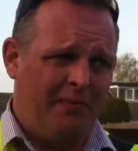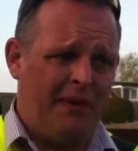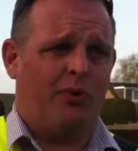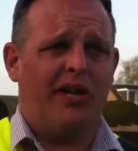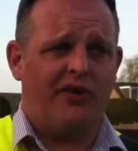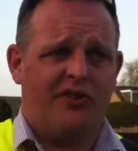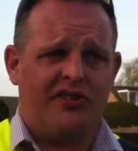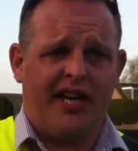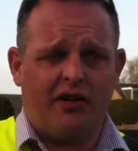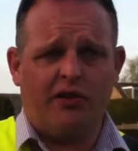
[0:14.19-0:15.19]
People literally
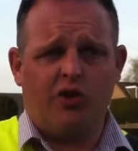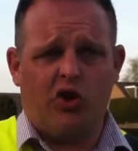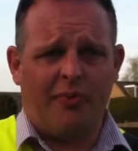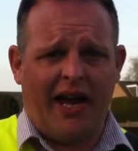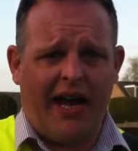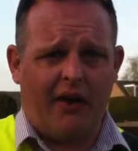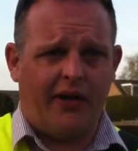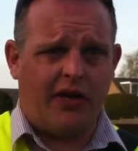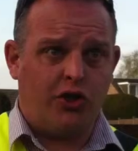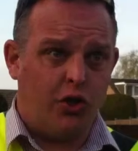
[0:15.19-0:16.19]
saying on the door about how
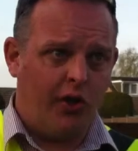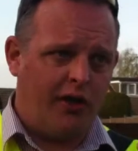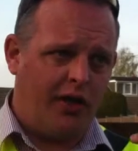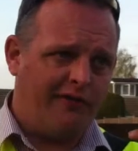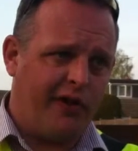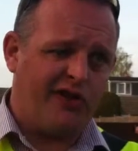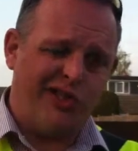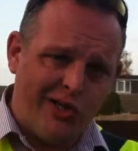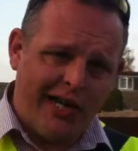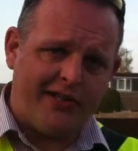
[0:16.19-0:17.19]
they enjoy the Focus
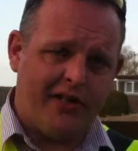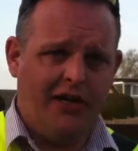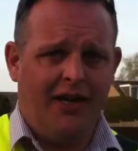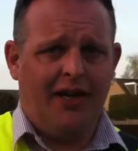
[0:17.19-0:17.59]
newsletter.